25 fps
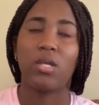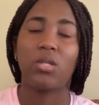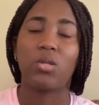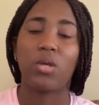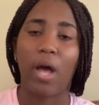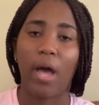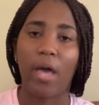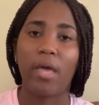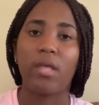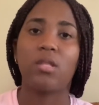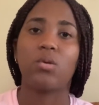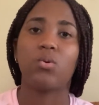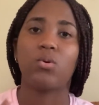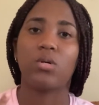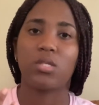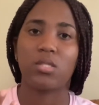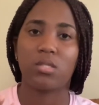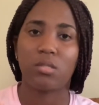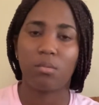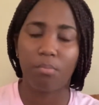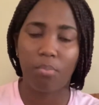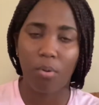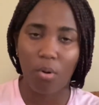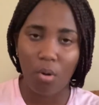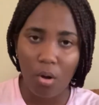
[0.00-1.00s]
it was
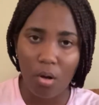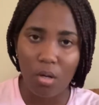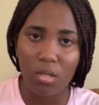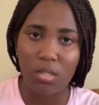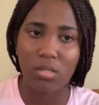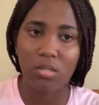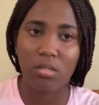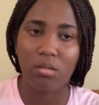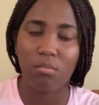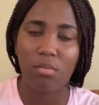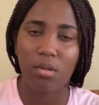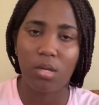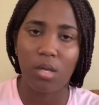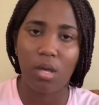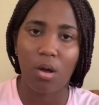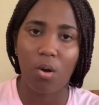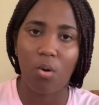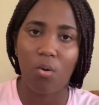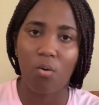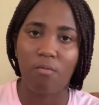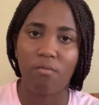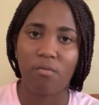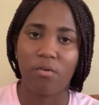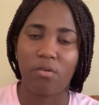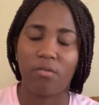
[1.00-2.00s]
supposed to be an
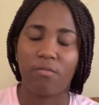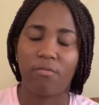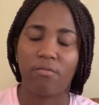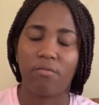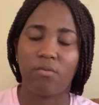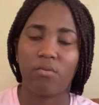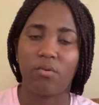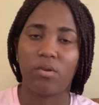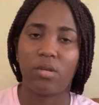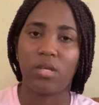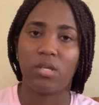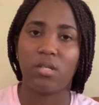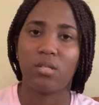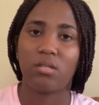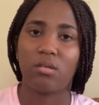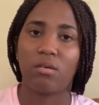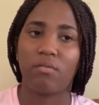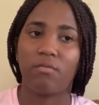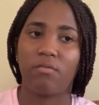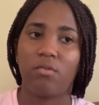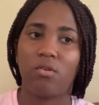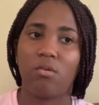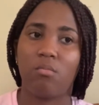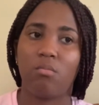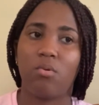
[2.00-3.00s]
over the phone
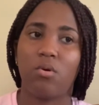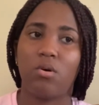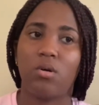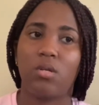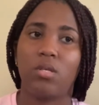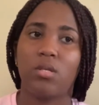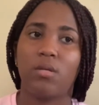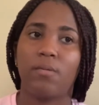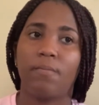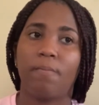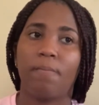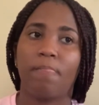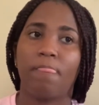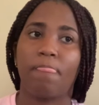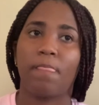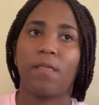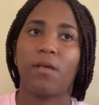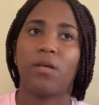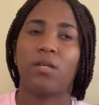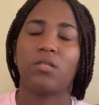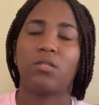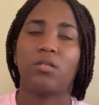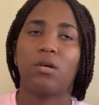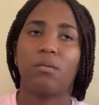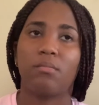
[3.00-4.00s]
interview, but
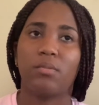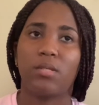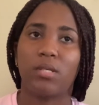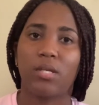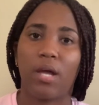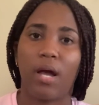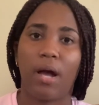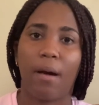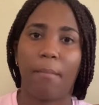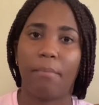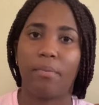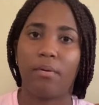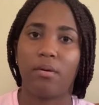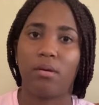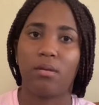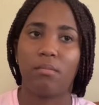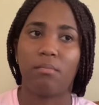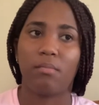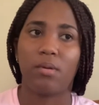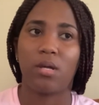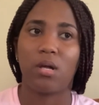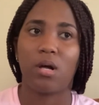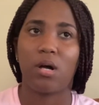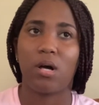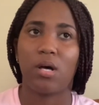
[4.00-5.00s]
something happened
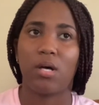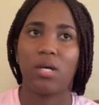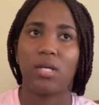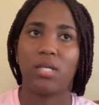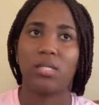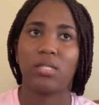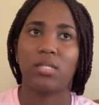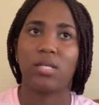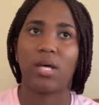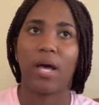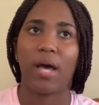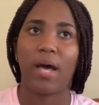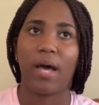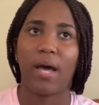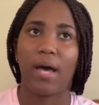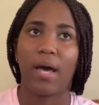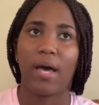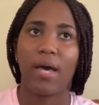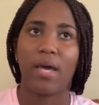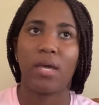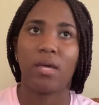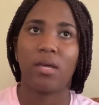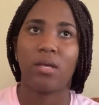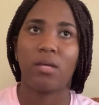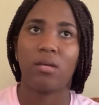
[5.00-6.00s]
because
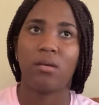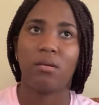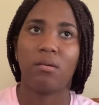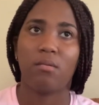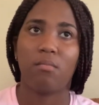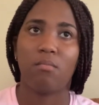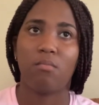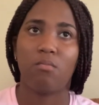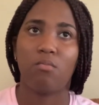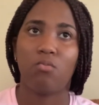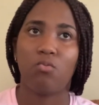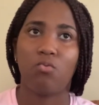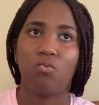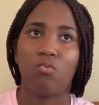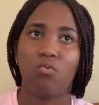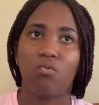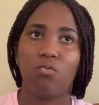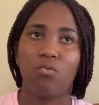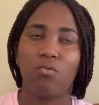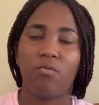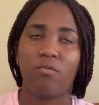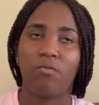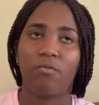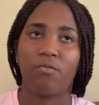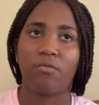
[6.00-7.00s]
I
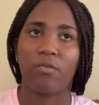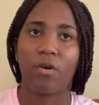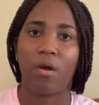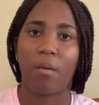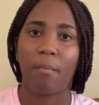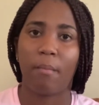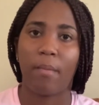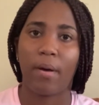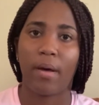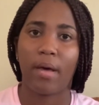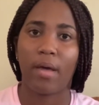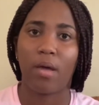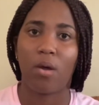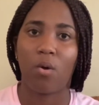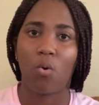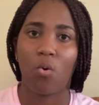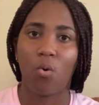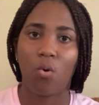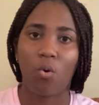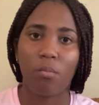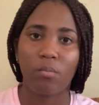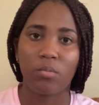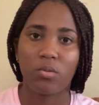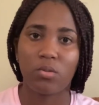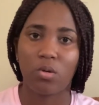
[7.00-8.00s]
moved from my
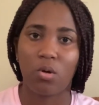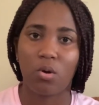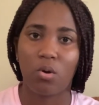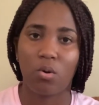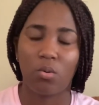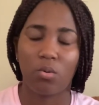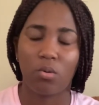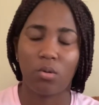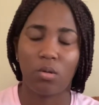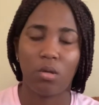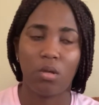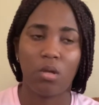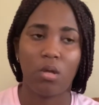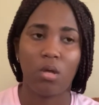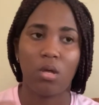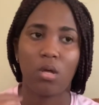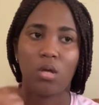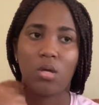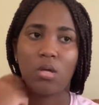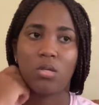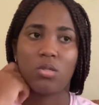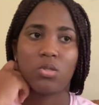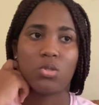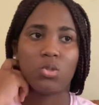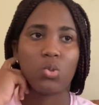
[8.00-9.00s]
hometown
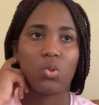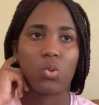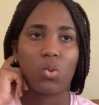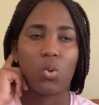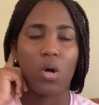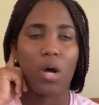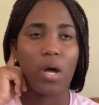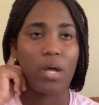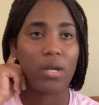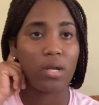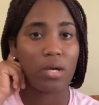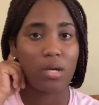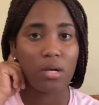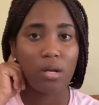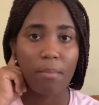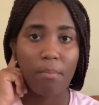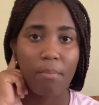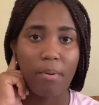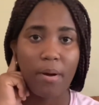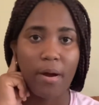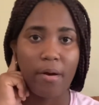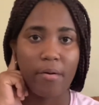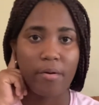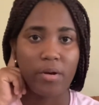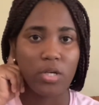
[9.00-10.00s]
to another
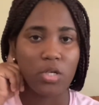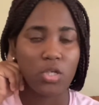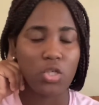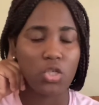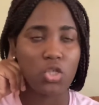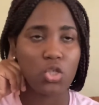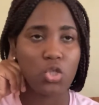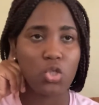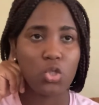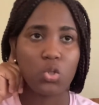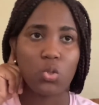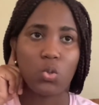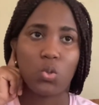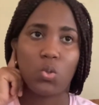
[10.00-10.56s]
parish. So